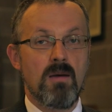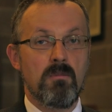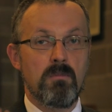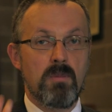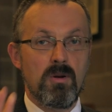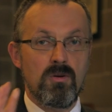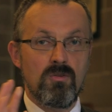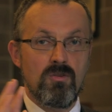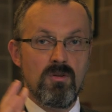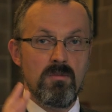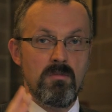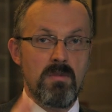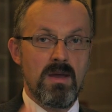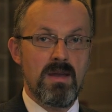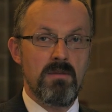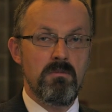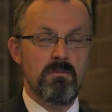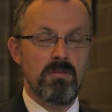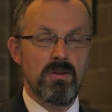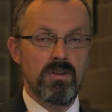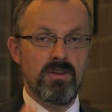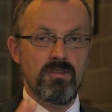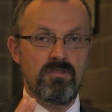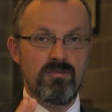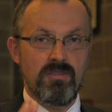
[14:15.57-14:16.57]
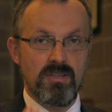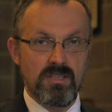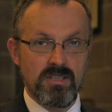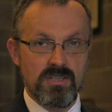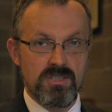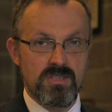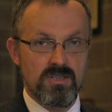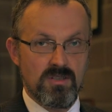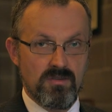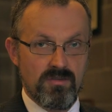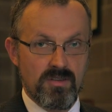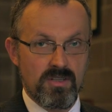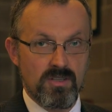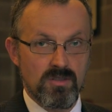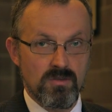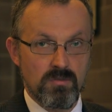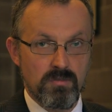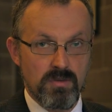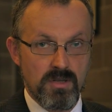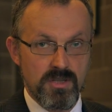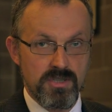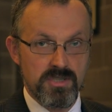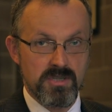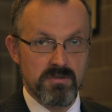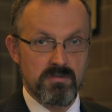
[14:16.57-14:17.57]
But remember the philosophical
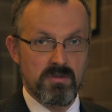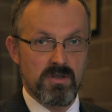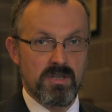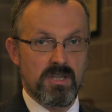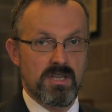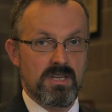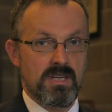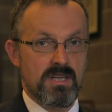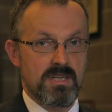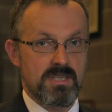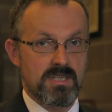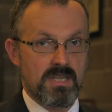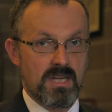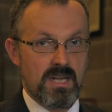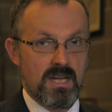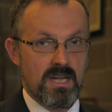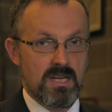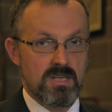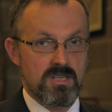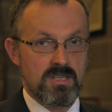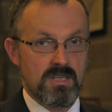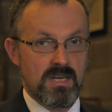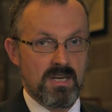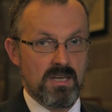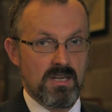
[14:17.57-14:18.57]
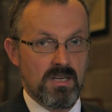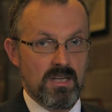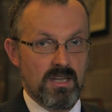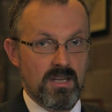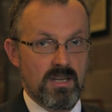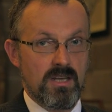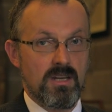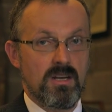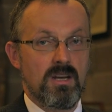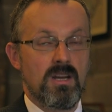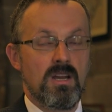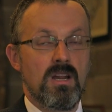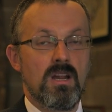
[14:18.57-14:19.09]
principle that I sketched earlier.